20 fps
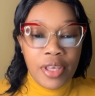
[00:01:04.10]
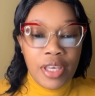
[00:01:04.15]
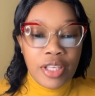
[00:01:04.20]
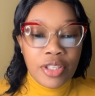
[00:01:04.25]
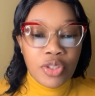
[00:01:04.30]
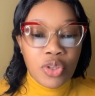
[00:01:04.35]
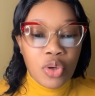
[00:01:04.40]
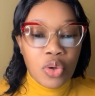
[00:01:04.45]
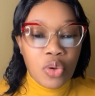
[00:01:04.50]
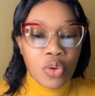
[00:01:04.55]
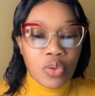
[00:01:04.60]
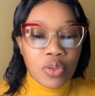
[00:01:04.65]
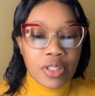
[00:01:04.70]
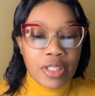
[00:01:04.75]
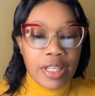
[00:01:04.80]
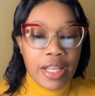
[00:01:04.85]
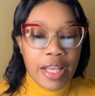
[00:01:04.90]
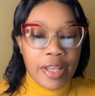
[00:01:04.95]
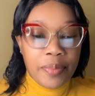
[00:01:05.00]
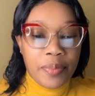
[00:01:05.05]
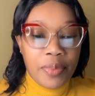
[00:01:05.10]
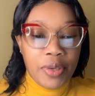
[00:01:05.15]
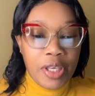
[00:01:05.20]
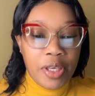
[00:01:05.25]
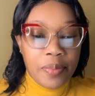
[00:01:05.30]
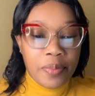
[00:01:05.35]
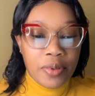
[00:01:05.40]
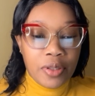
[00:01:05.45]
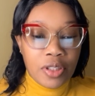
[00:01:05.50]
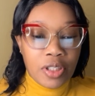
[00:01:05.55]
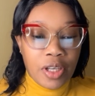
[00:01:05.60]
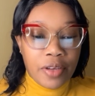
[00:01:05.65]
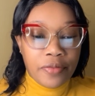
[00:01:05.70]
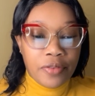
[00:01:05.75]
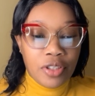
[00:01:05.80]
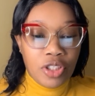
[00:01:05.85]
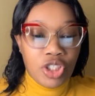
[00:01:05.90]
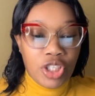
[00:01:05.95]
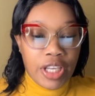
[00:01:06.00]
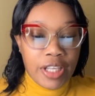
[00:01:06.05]
these, the coastland peoples of
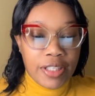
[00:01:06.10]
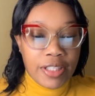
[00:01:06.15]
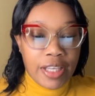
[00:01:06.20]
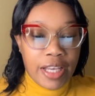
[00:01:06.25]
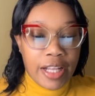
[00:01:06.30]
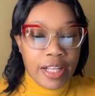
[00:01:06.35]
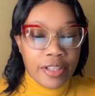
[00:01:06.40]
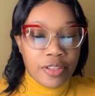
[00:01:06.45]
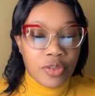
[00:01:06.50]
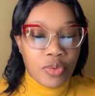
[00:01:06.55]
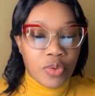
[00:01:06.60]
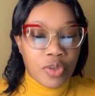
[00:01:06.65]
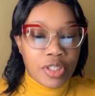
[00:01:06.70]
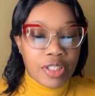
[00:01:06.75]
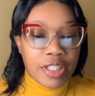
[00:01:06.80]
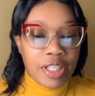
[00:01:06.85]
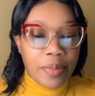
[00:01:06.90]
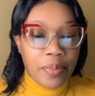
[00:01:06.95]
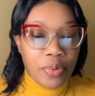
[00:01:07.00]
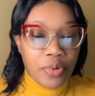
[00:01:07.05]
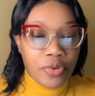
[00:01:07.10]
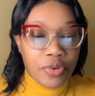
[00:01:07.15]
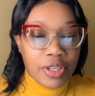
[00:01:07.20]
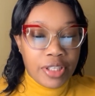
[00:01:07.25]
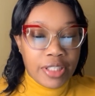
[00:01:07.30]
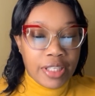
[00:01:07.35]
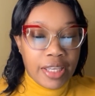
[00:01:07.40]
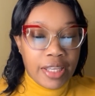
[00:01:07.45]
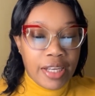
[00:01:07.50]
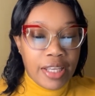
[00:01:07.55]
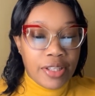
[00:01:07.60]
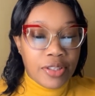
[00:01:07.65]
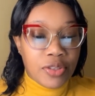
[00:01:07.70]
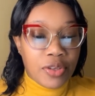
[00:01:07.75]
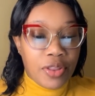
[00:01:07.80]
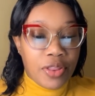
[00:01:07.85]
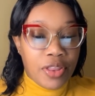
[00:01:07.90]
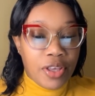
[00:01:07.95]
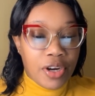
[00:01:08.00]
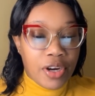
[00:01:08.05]
the Gentiles were separated
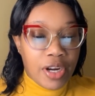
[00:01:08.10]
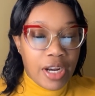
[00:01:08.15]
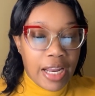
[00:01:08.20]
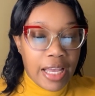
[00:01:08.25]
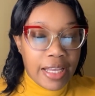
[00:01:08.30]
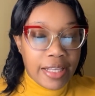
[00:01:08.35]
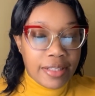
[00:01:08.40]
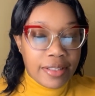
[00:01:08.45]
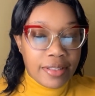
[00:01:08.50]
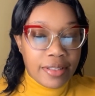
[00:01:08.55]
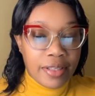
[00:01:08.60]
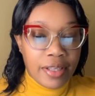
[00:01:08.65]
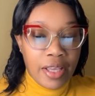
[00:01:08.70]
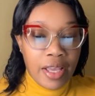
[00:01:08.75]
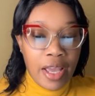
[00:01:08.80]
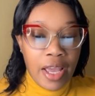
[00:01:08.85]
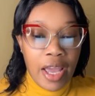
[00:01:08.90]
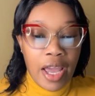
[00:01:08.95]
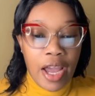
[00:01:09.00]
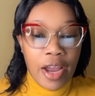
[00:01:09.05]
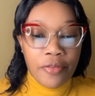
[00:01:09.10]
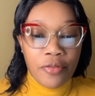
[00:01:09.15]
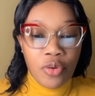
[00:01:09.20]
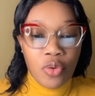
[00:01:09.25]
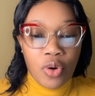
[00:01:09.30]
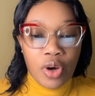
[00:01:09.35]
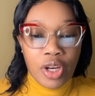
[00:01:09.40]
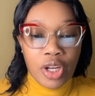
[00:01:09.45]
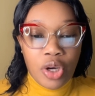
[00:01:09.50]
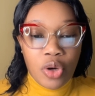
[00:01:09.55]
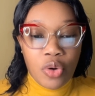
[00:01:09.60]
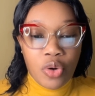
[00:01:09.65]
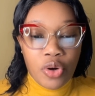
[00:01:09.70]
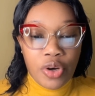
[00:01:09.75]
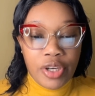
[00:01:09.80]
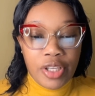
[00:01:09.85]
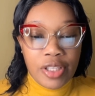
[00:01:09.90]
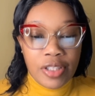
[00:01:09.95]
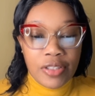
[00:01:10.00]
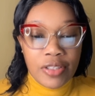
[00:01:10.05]
into their lands, everyone
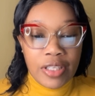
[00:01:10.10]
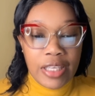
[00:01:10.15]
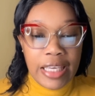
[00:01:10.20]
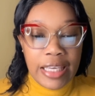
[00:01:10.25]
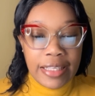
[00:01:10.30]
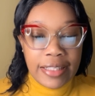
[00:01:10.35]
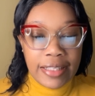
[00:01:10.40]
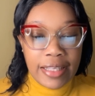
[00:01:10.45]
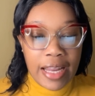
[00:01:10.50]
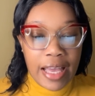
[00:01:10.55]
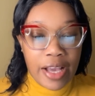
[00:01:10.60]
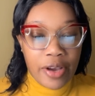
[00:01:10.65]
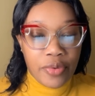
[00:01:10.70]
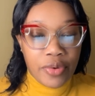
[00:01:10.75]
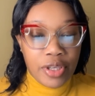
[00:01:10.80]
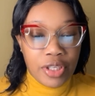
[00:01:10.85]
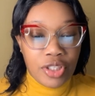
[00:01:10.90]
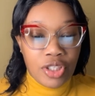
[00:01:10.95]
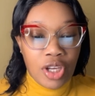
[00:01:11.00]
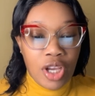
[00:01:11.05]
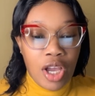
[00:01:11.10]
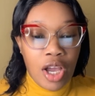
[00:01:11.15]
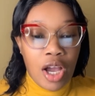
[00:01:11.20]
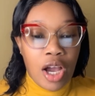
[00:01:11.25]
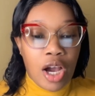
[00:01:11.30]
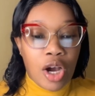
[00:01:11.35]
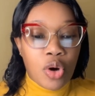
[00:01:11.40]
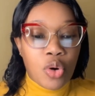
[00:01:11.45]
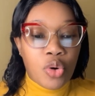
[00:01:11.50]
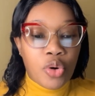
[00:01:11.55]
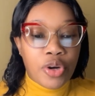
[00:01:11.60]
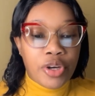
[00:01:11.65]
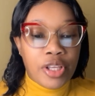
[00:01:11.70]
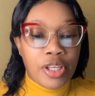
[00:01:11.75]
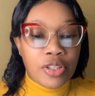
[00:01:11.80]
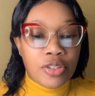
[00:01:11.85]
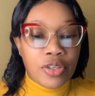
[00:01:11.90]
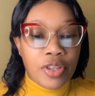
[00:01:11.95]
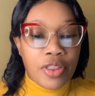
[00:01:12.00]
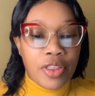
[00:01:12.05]
according to his language,
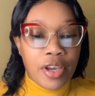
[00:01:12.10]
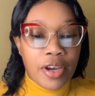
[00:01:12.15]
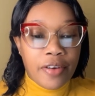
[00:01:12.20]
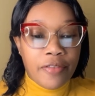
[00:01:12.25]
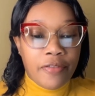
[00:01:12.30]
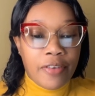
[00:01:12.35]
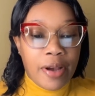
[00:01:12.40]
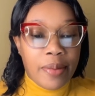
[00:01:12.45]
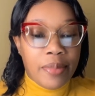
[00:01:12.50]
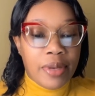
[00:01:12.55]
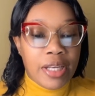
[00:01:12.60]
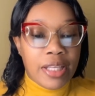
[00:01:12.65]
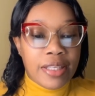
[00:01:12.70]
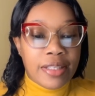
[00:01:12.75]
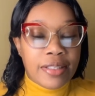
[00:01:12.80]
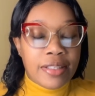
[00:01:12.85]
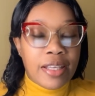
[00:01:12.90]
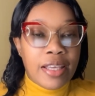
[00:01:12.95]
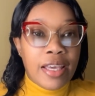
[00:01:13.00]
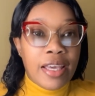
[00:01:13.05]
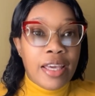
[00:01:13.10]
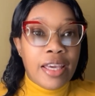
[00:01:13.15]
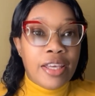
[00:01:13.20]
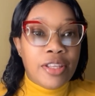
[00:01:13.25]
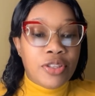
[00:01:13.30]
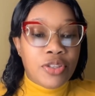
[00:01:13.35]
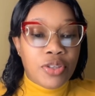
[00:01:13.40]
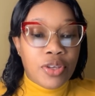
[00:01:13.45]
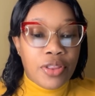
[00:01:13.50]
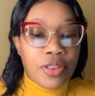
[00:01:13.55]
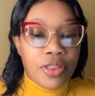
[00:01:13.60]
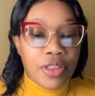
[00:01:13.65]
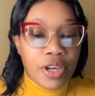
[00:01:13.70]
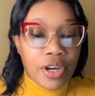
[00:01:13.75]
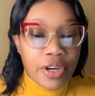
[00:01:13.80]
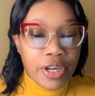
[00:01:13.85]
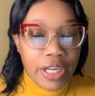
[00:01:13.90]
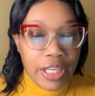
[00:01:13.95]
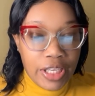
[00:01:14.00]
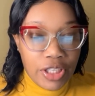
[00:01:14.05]
according to their families, into
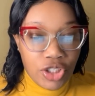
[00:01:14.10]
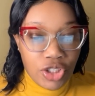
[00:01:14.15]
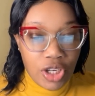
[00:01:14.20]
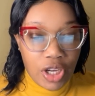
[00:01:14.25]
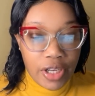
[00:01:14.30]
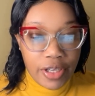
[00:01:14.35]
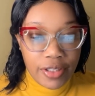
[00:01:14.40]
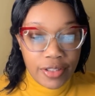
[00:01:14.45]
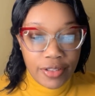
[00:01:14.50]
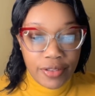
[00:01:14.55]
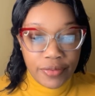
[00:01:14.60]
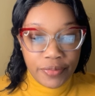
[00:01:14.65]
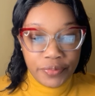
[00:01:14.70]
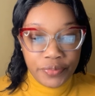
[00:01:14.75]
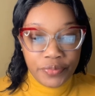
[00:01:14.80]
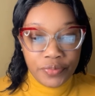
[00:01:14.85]
their nations.